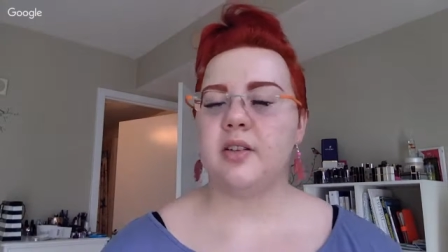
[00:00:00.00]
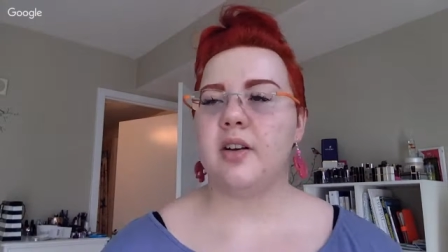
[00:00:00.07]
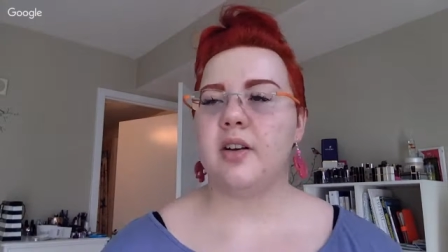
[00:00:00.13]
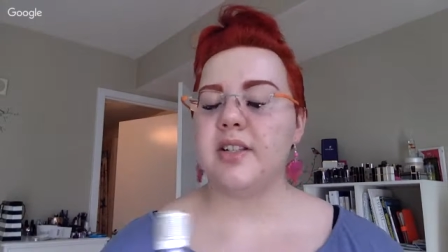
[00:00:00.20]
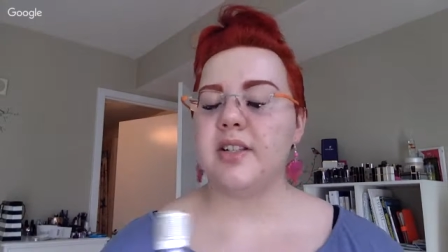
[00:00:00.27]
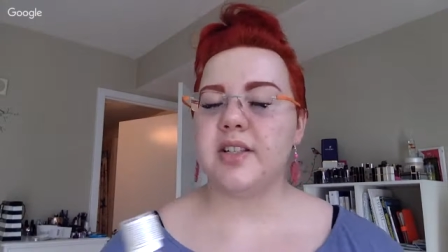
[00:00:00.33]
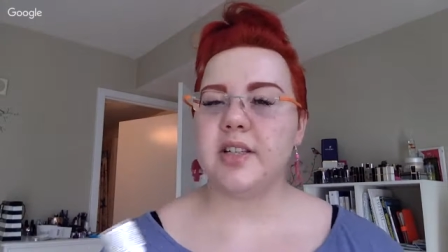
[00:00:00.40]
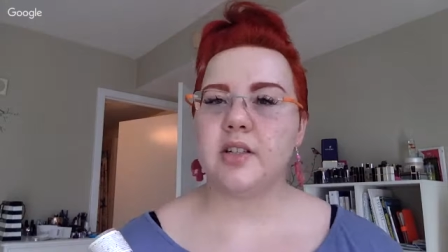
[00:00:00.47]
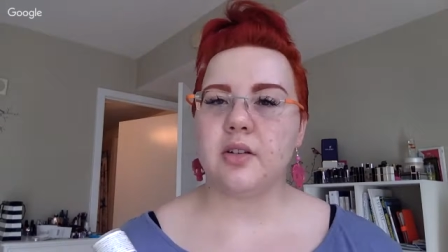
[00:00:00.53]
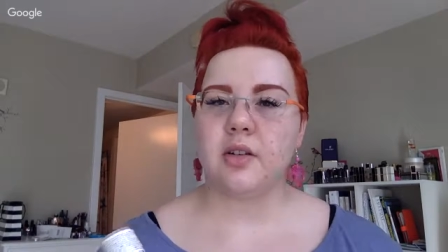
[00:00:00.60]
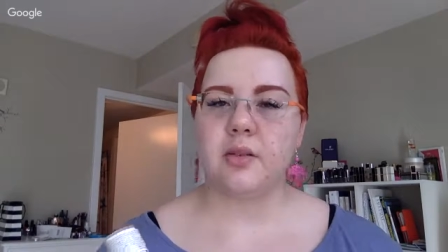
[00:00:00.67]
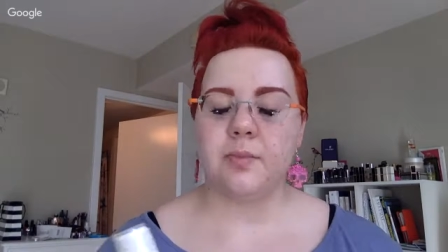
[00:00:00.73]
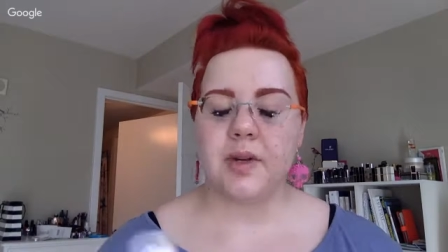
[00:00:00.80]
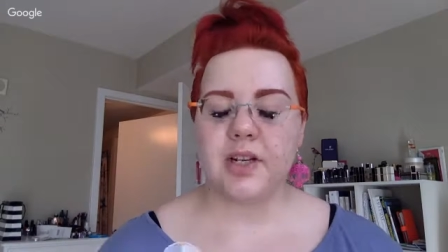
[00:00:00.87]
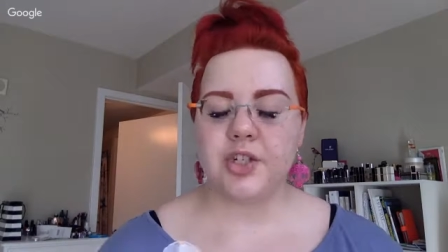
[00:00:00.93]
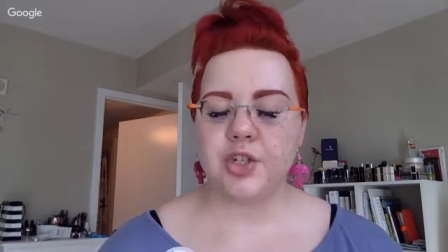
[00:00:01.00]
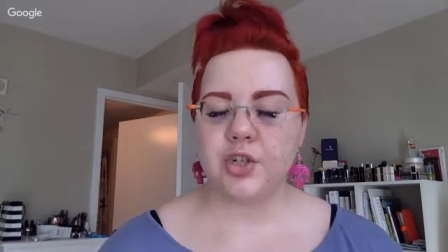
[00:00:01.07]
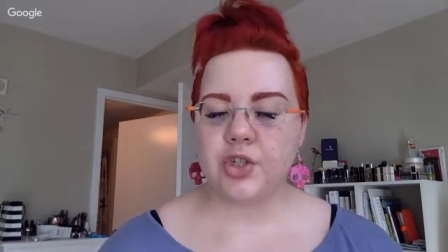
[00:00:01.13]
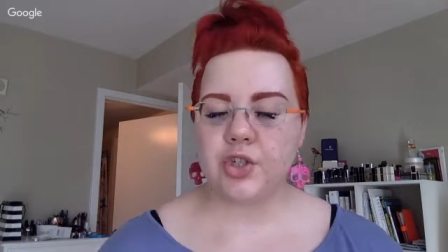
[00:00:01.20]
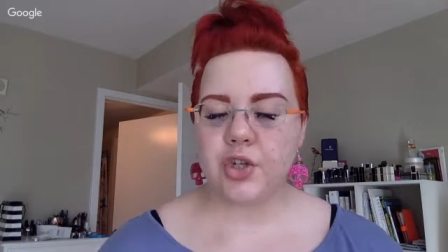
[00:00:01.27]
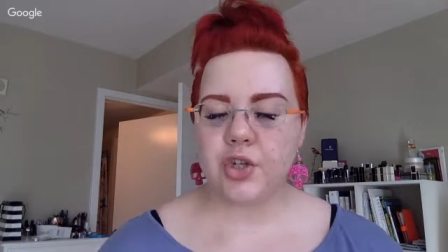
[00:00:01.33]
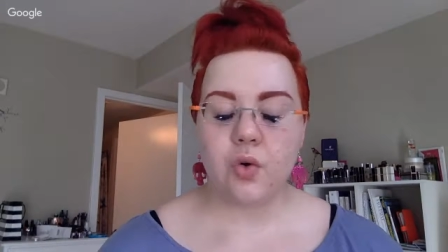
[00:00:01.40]
I had sent her a
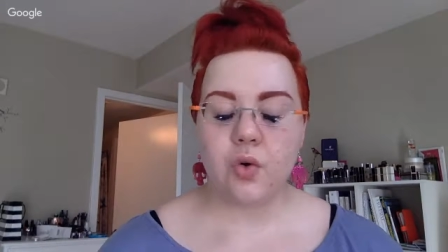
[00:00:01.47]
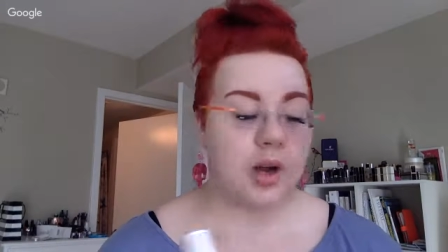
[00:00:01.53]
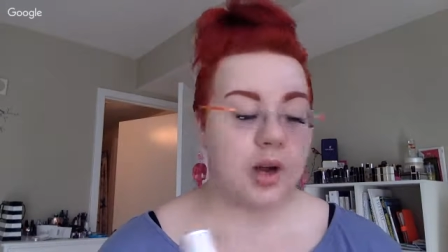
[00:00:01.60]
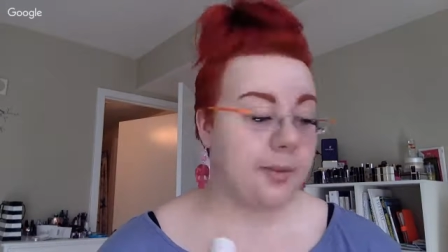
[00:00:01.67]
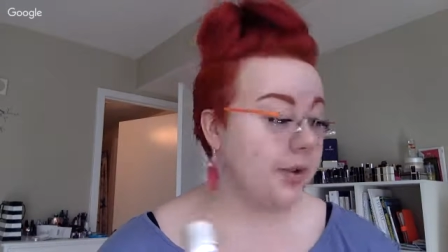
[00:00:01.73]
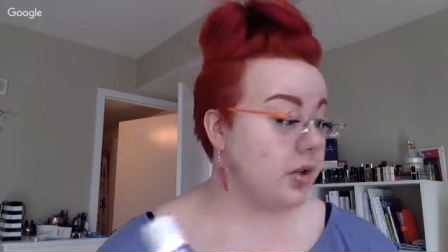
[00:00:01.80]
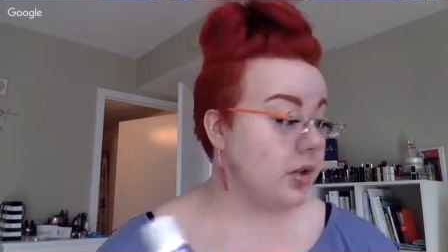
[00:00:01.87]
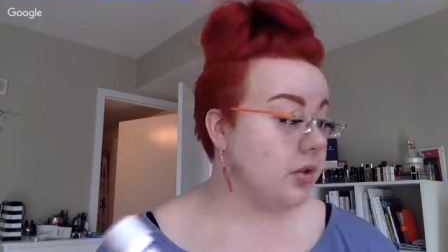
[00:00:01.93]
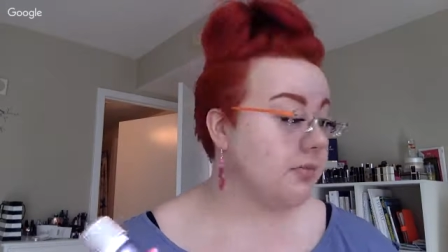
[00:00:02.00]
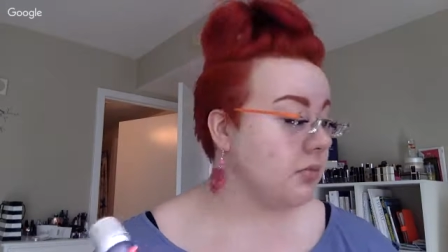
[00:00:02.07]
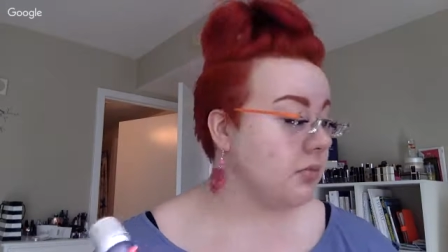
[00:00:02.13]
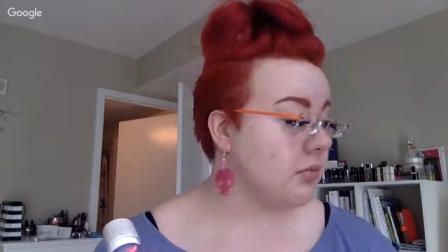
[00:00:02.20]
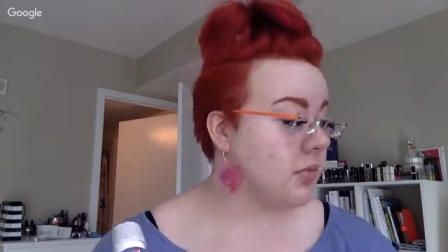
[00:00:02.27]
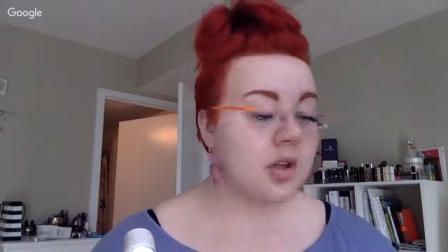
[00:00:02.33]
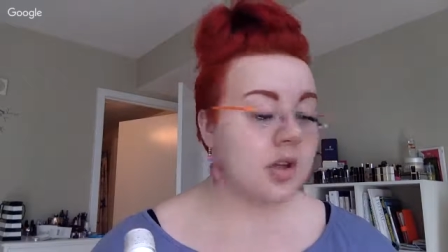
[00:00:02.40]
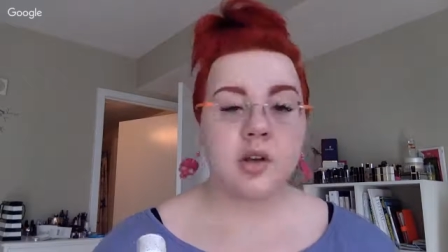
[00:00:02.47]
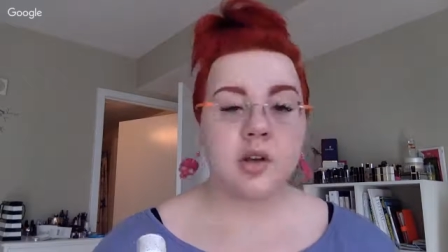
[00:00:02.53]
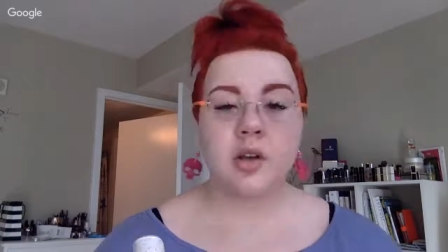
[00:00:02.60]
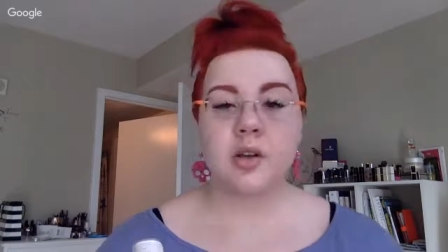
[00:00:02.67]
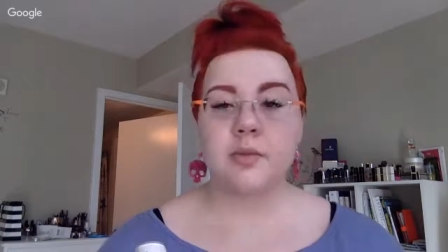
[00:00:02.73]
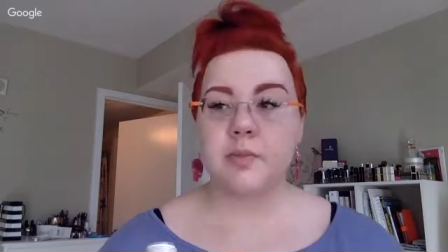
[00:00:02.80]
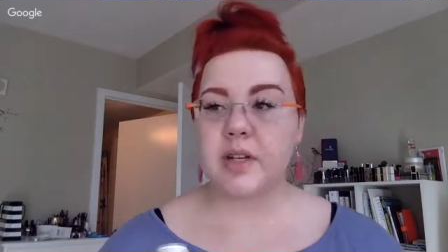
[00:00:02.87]
picture, so I'm gonna
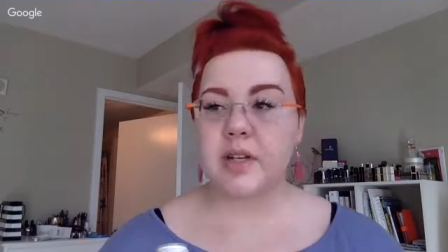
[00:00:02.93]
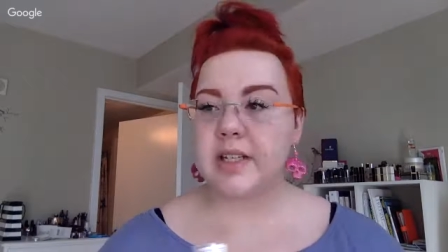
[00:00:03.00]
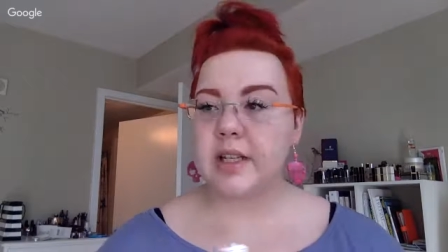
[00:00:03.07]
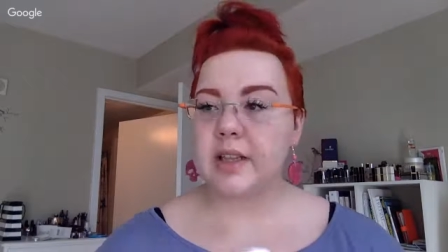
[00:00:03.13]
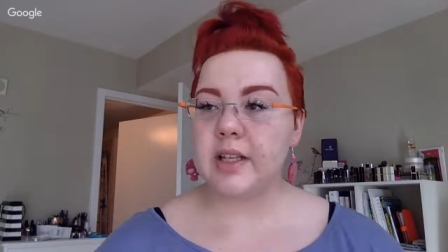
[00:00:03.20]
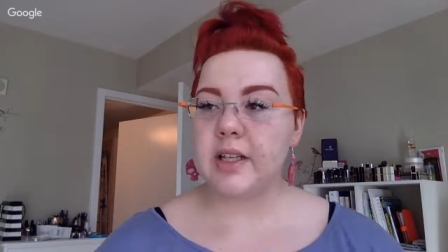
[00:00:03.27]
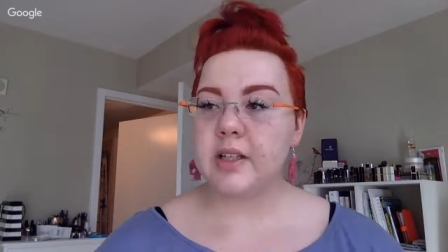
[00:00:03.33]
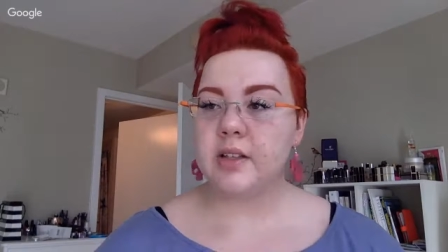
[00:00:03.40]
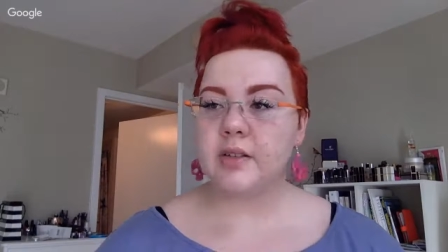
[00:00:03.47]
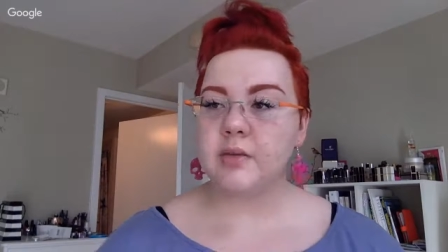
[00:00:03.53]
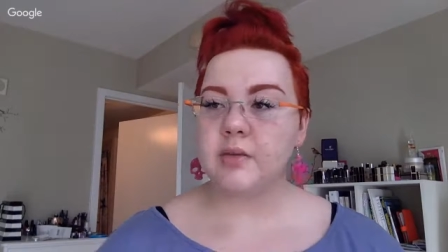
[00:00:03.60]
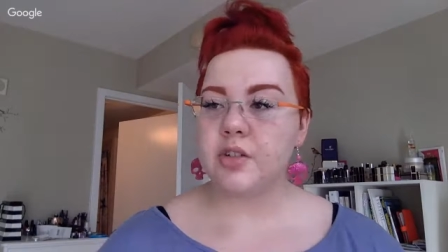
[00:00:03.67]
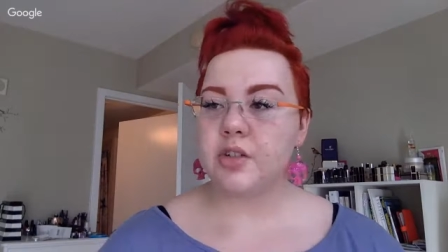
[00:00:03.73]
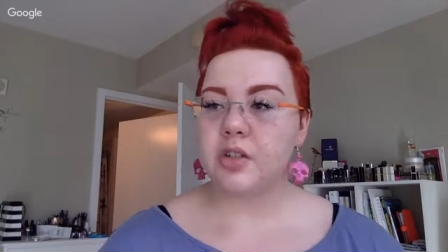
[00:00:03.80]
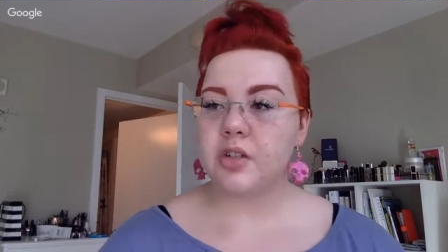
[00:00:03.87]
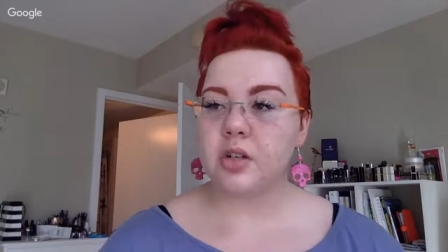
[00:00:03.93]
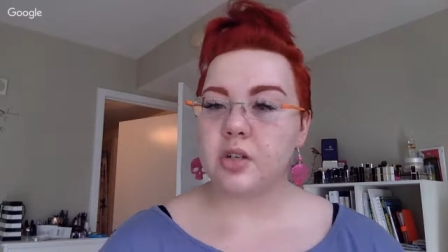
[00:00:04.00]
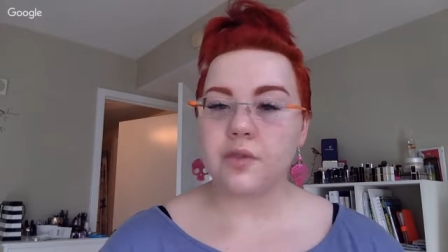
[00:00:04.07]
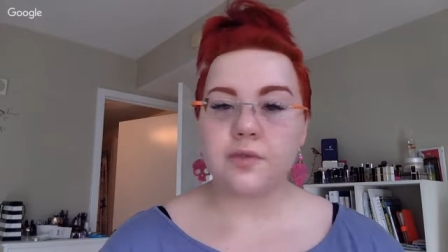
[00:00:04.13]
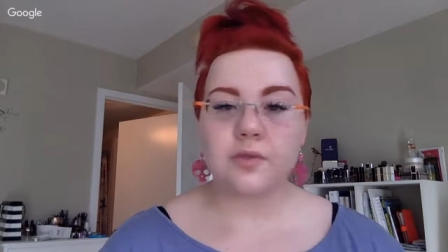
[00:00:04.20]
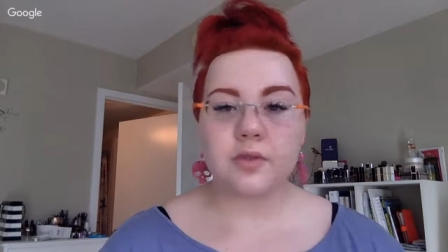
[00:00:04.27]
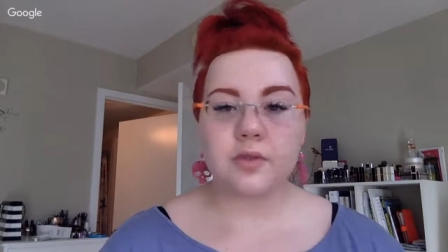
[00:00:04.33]
basically start
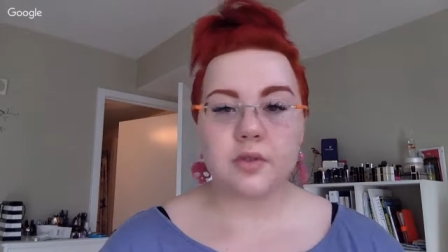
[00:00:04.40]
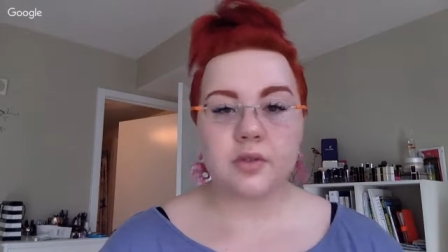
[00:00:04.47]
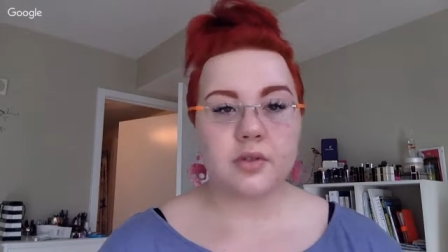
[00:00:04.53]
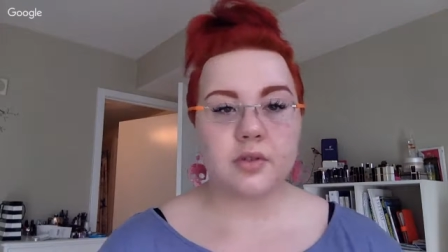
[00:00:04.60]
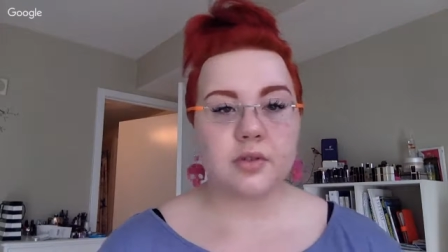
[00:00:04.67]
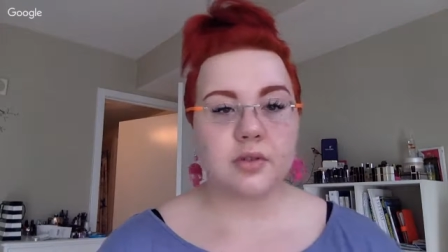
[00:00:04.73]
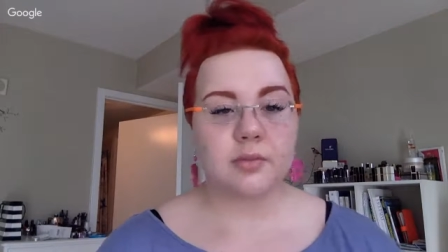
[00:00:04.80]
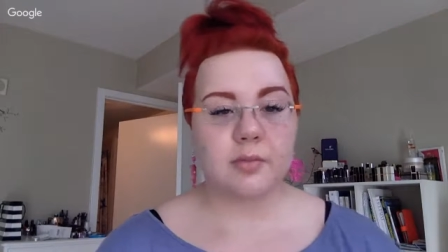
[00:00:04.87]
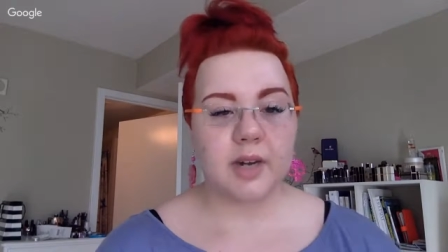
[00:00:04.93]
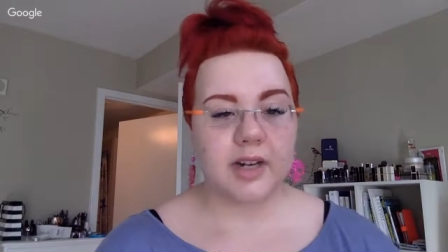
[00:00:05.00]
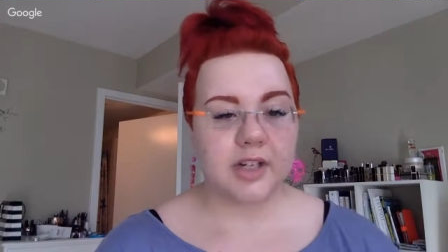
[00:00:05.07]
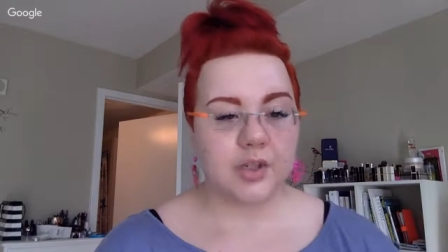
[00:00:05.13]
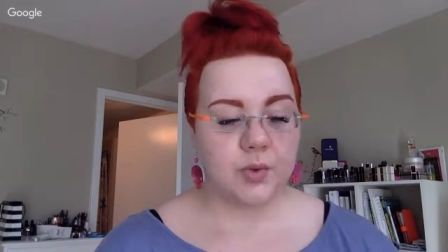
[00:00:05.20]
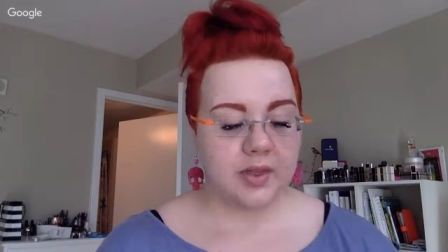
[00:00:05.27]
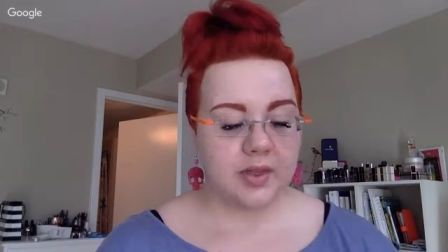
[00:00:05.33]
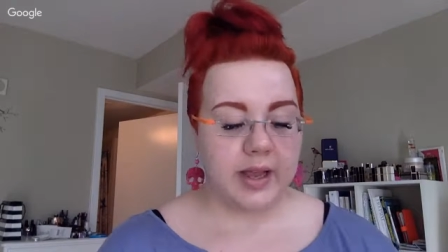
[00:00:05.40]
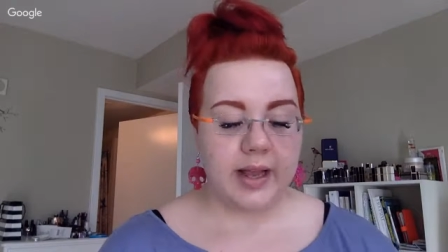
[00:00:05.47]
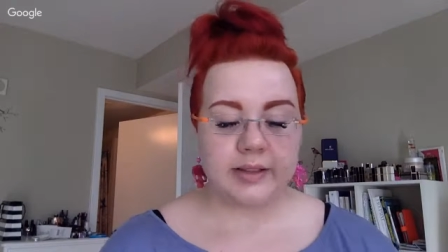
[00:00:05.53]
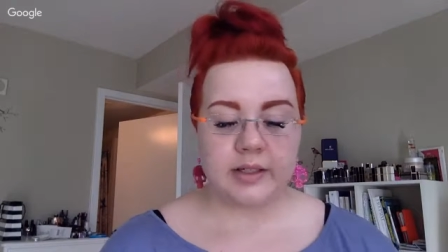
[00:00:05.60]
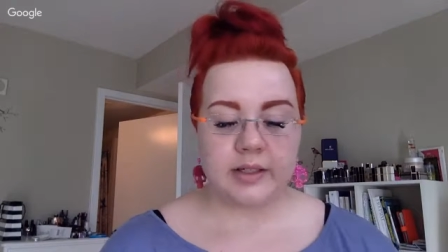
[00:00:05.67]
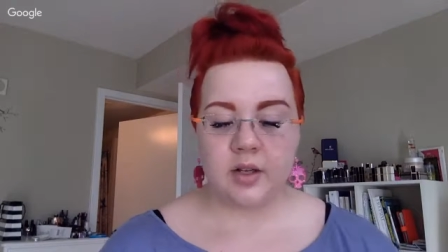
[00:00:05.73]
off by doing that.